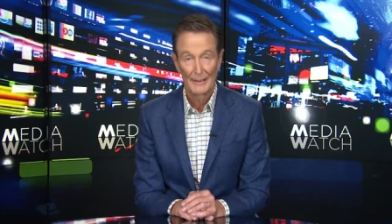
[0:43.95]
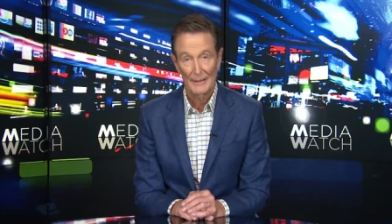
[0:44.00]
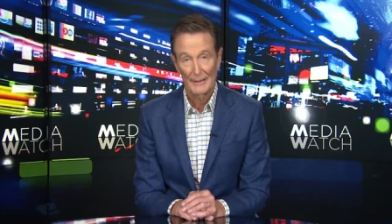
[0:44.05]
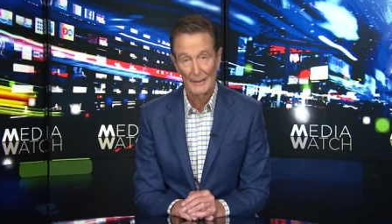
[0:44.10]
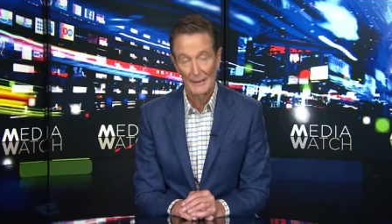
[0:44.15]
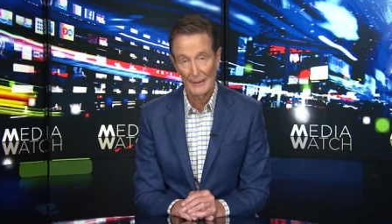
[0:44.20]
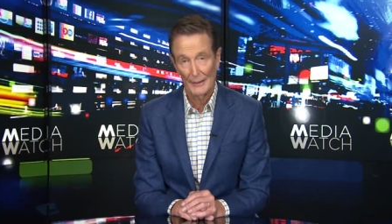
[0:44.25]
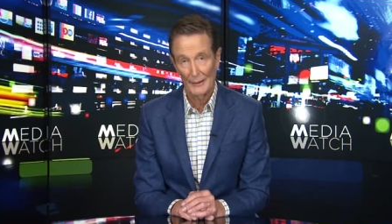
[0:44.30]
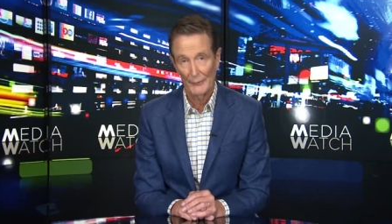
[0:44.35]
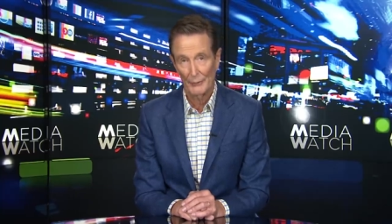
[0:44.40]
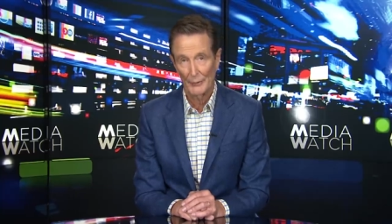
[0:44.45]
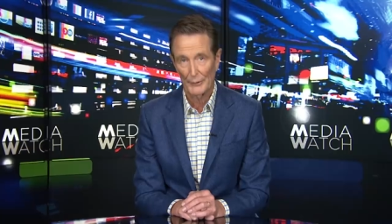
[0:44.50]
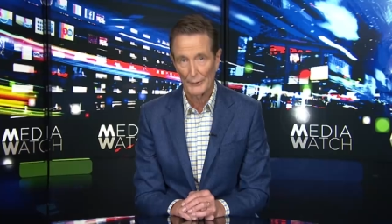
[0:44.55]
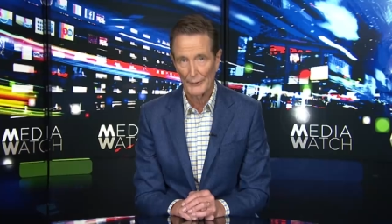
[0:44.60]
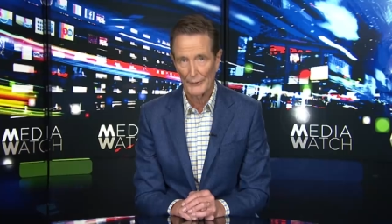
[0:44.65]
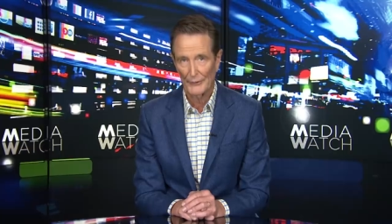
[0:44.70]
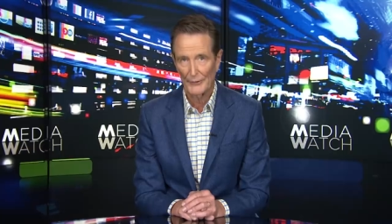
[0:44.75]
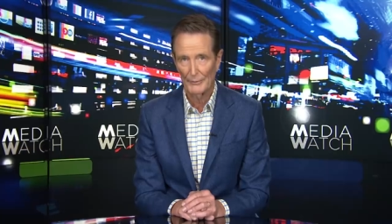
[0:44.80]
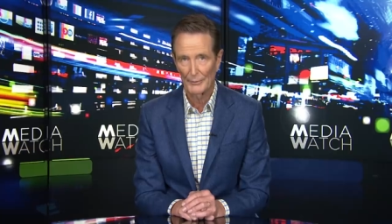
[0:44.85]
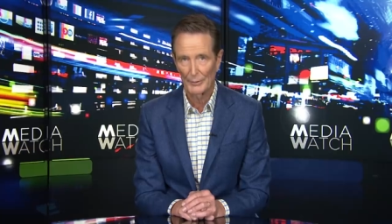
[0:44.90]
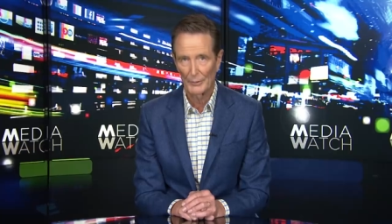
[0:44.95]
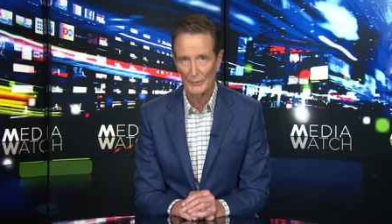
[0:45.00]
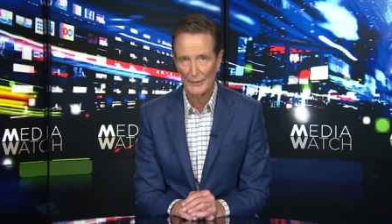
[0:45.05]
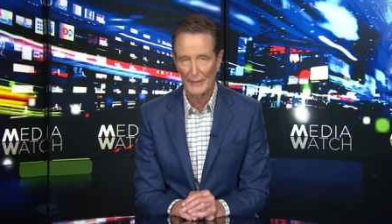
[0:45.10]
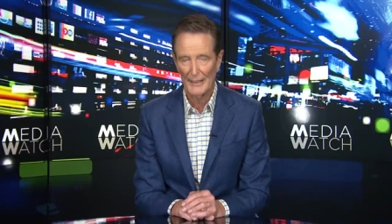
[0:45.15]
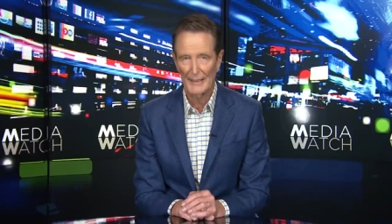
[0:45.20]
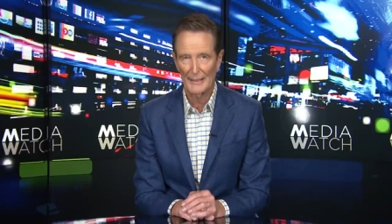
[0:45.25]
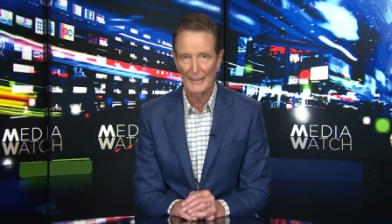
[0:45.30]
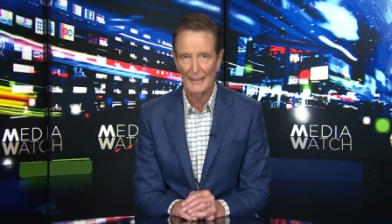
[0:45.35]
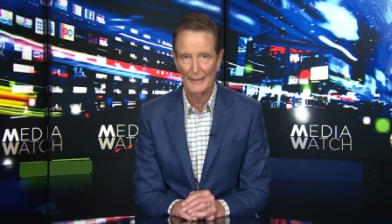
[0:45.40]
kicking off what Christian Porter
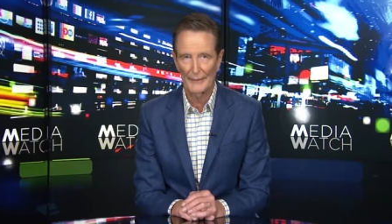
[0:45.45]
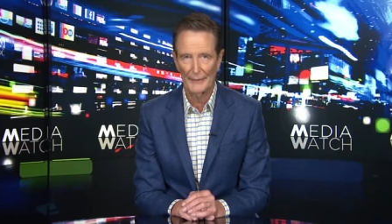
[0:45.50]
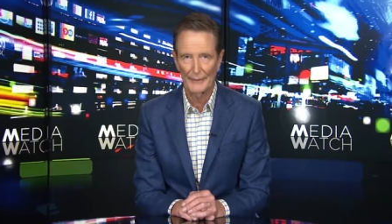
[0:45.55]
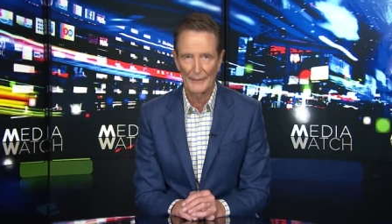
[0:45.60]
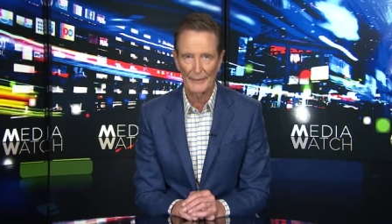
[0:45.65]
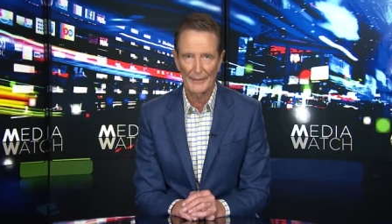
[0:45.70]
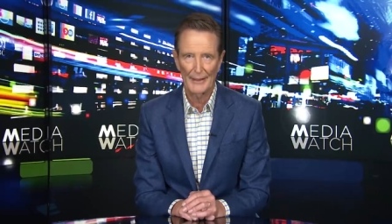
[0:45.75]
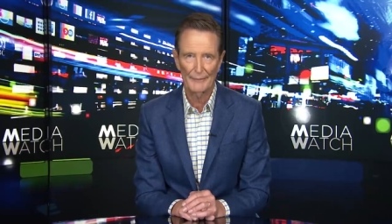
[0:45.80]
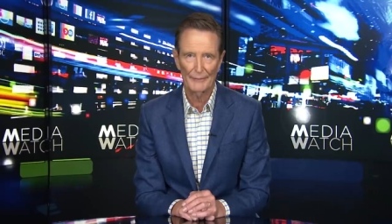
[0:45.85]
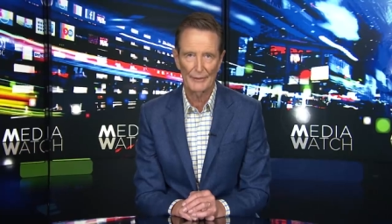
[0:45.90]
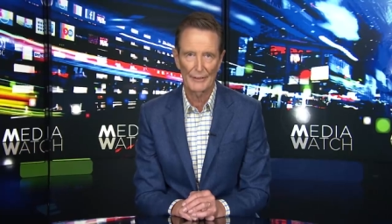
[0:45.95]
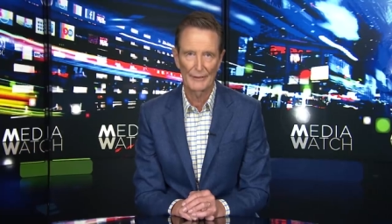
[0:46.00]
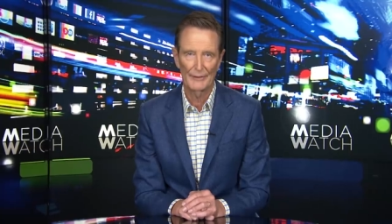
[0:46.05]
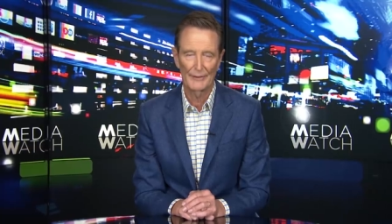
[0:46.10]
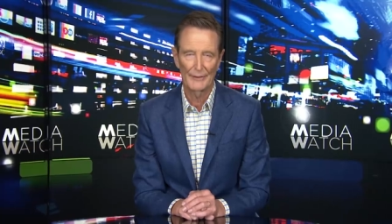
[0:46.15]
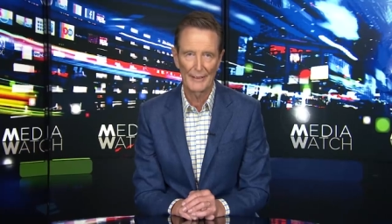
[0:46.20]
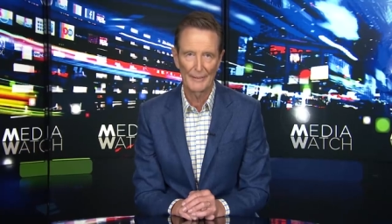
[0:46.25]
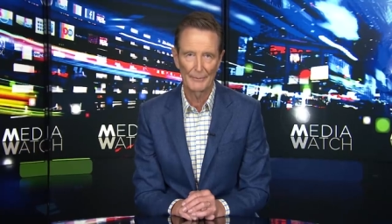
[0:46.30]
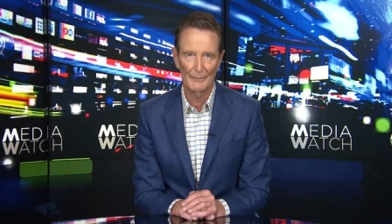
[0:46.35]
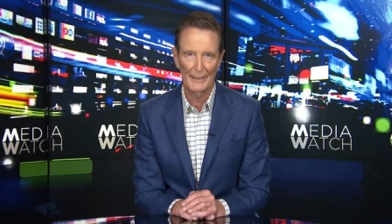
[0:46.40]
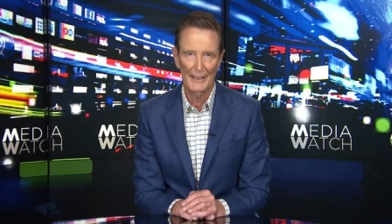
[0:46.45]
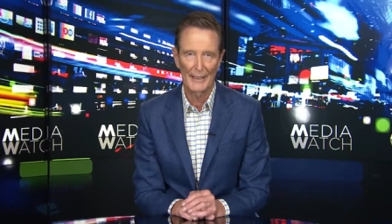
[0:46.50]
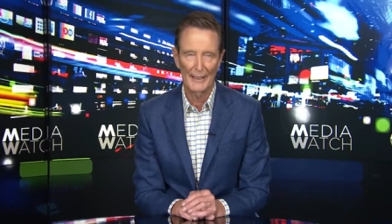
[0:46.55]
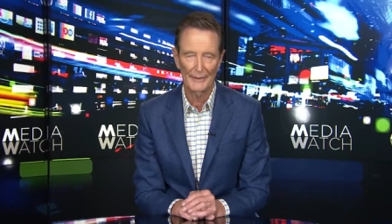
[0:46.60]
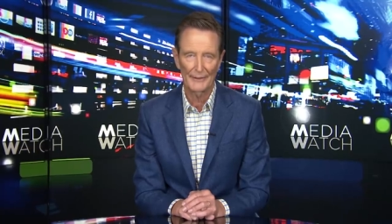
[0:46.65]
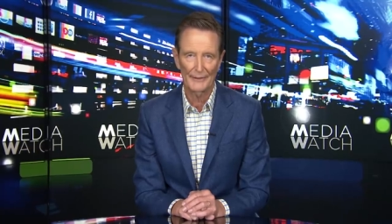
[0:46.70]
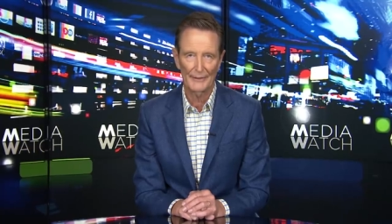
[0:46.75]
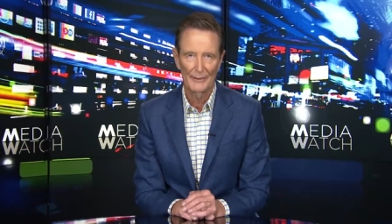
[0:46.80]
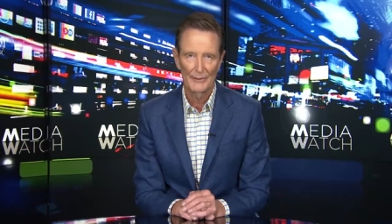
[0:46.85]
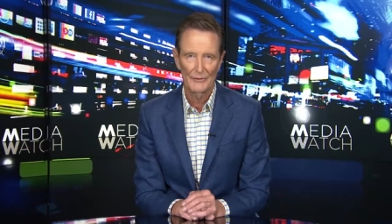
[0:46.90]
and others have condemned
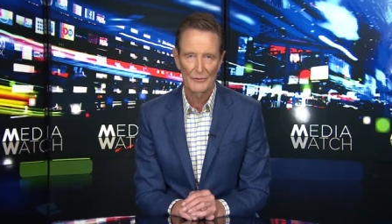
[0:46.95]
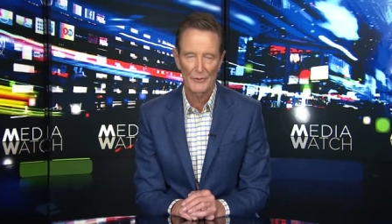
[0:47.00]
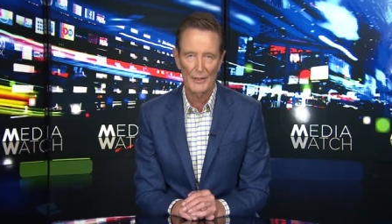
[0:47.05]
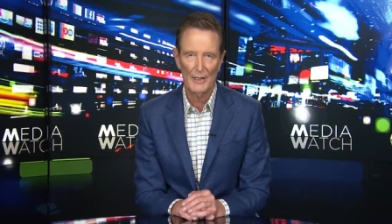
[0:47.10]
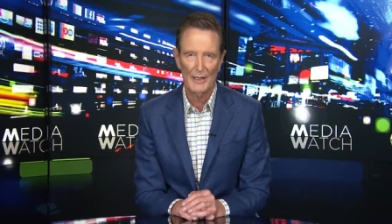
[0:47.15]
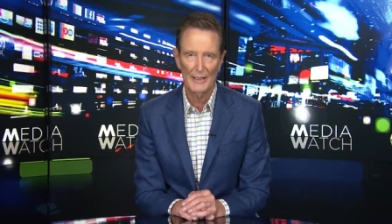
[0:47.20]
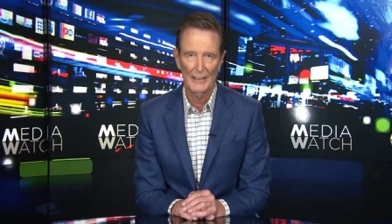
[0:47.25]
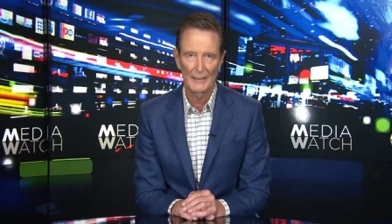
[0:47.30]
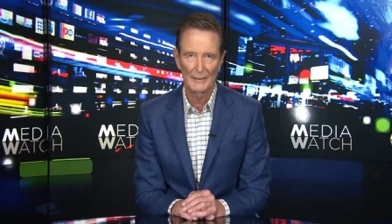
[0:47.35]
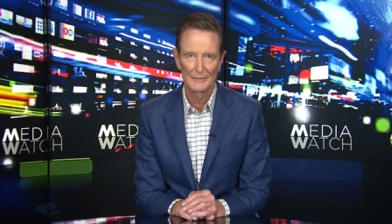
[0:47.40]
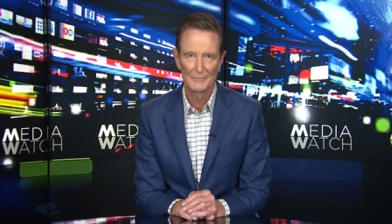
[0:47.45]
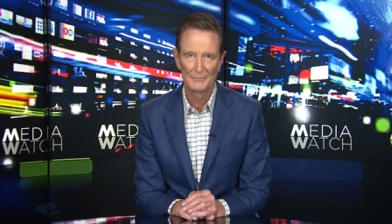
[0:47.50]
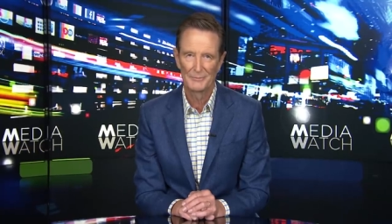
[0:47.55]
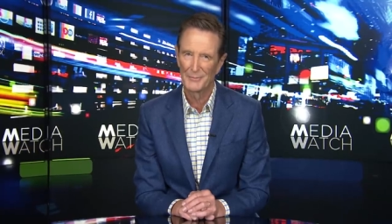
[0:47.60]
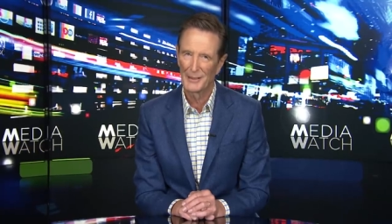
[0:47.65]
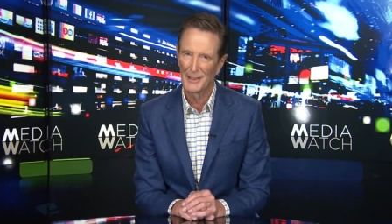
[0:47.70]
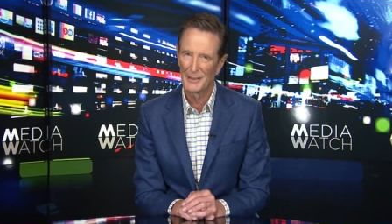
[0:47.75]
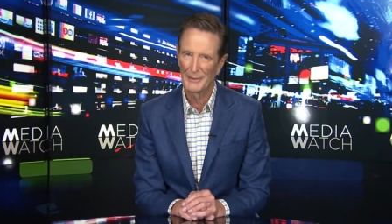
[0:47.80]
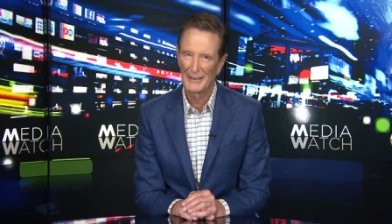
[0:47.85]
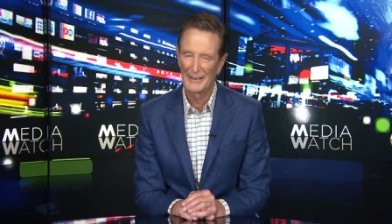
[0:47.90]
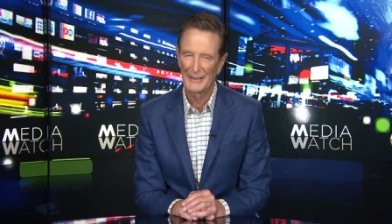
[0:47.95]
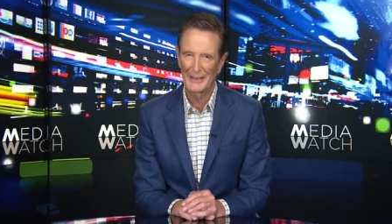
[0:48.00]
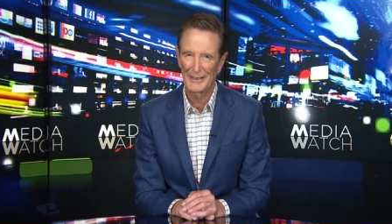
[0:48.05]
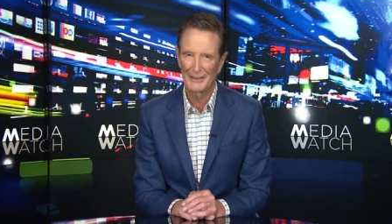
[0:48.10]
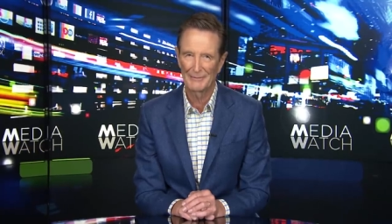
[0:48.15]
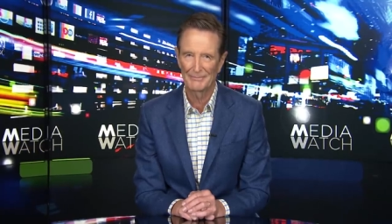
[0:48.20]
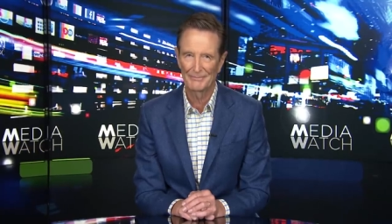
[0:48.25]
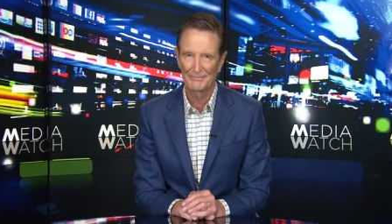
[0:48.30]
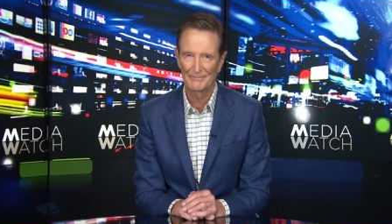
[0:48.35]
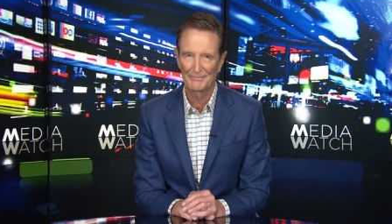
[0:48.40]
as trial by media.